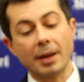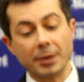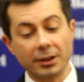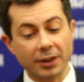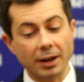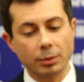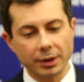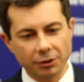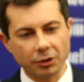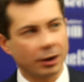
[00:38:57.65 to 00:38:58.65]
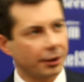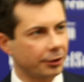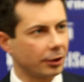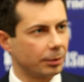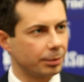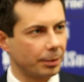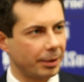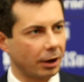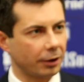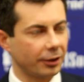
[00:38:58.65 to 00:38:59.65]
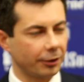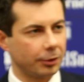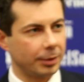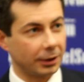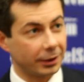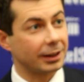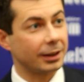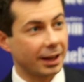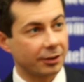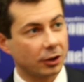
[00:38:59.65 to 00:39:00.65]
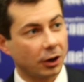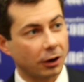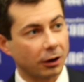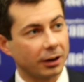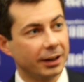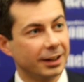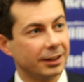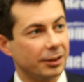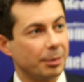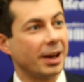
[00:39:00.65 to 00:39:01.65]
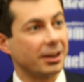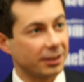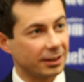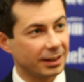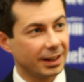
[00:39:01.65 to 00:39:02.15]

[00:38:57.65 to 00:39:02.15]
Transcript: That being said, we should also prepare ourselves to be a little less car dependent.